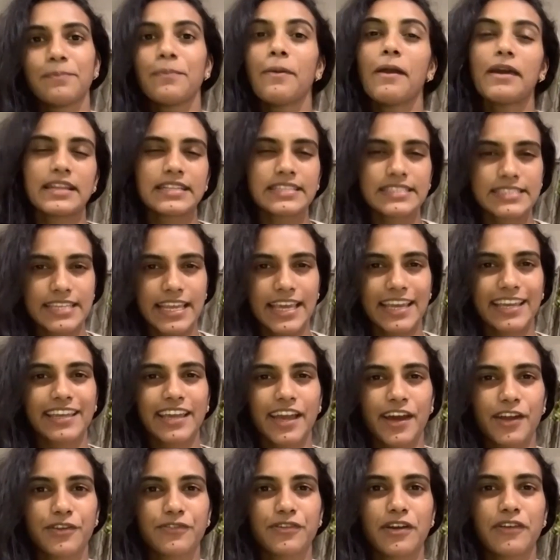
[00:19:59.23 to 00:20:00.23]
parents take
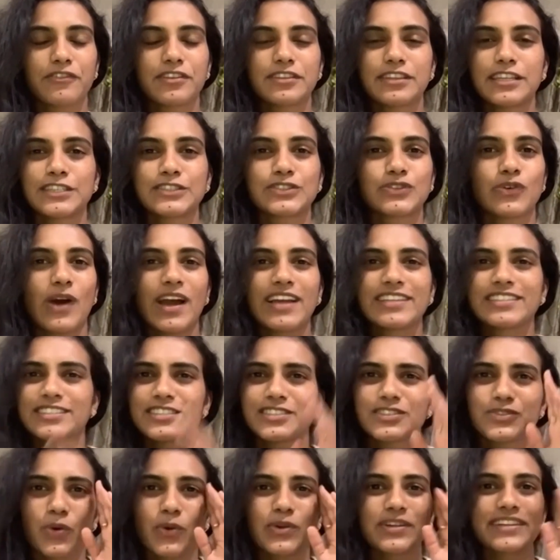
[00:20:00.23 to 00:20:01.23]
care of everything, so I
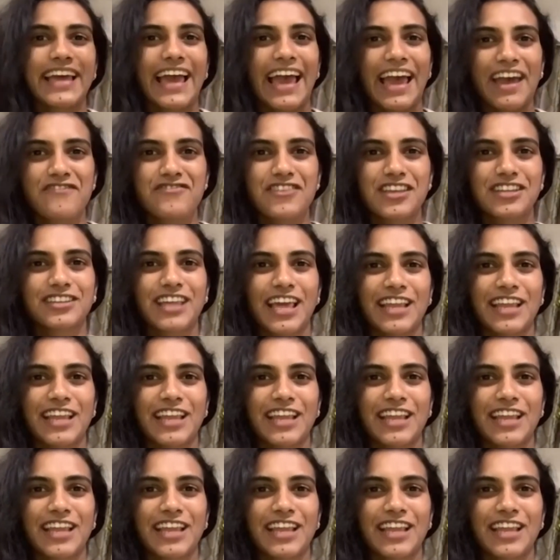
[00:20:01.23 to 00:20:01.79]
just don't have the